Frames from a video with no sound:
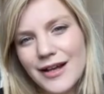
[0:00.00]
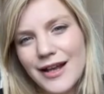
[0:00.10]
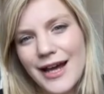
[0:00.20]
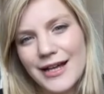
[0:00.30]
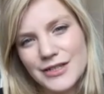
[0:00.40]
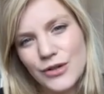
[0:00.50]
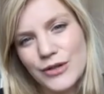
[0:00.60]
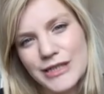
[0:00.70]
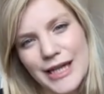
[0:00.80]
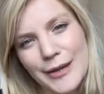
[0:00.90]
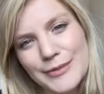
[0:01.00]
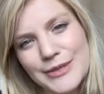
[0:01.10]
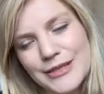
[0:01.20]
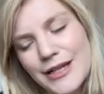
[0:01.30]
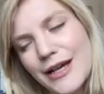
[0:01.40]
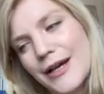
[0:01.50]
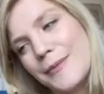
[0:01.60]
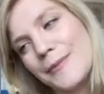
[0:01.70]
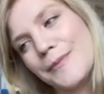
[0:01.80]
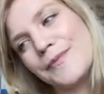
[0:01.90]
and has a concept.
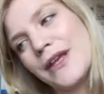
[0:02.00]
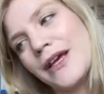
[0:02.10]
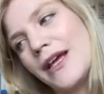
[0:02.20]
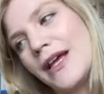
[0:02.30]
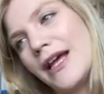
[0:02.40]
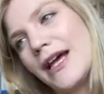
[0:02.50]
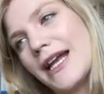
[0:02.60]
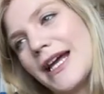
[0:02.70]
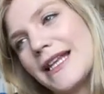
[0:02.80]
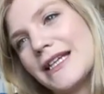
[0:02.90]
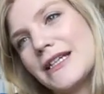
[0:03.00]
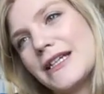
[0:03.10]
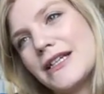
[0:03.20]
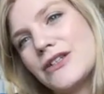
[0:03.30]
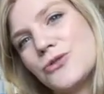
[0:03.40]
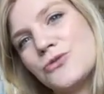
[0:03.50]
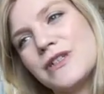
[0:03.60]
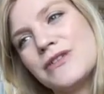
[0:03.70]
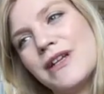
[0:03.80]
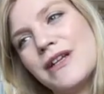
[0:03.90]
Um, and I think
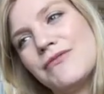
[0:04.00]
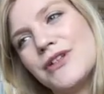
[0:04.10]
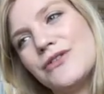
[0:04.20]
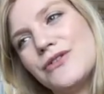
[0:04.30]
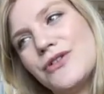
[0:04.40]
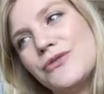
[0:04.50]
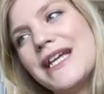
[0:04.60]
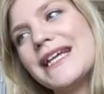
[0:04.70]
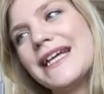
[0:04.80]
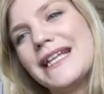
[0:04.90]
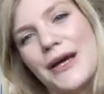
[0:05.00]
jewelry is really re- unique in